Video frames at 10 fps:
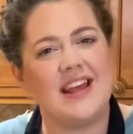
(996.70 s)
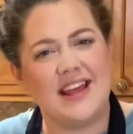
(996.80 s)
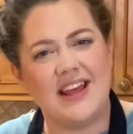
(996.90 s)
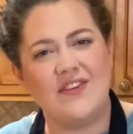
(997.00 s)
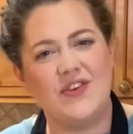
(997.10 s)

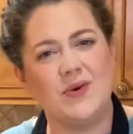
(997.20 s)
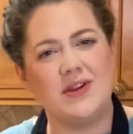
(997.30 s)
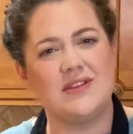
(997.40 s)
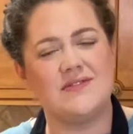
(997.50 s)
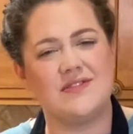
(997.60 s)
if you would
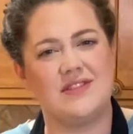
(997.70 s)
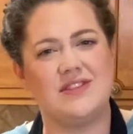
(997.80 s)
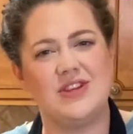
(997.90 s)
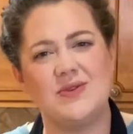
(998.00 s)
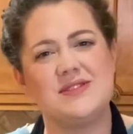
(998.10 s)
have
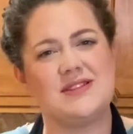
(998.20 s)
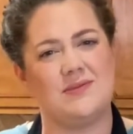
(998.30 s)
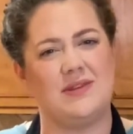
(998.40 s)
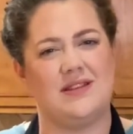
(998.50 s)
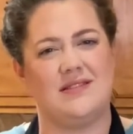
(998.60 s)
used
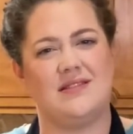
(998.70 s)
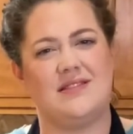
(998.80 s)
them in